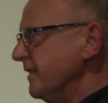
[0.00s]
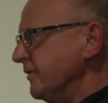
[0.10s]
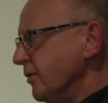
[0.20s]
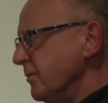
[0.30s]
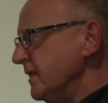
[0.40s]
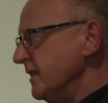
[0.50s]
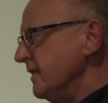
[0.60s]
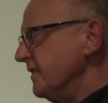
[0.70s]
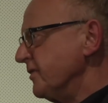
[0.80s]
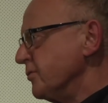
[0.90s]
Germany,
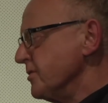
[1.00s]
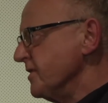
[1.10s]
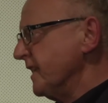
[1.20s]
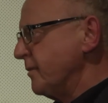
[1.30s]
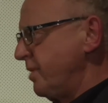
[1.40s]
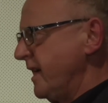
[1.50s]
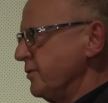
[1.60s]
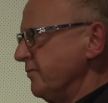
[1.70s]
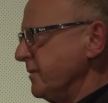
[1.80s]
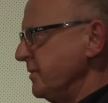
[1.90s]
institutions are
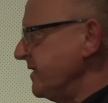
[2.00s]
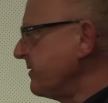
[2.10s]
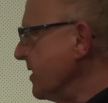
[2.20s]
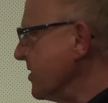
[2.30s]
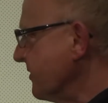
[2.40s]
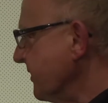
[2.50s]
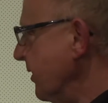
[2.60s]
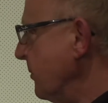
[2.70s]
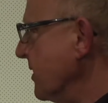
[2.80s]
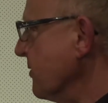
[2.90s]
part of administrations
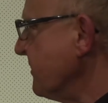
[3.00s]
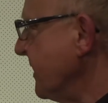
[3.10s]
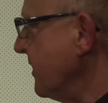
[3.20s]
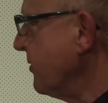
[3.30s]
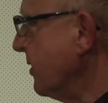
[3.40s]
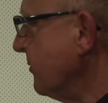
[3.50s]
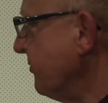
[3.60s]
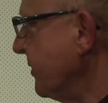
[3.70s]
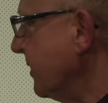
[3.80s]
normally, of state or of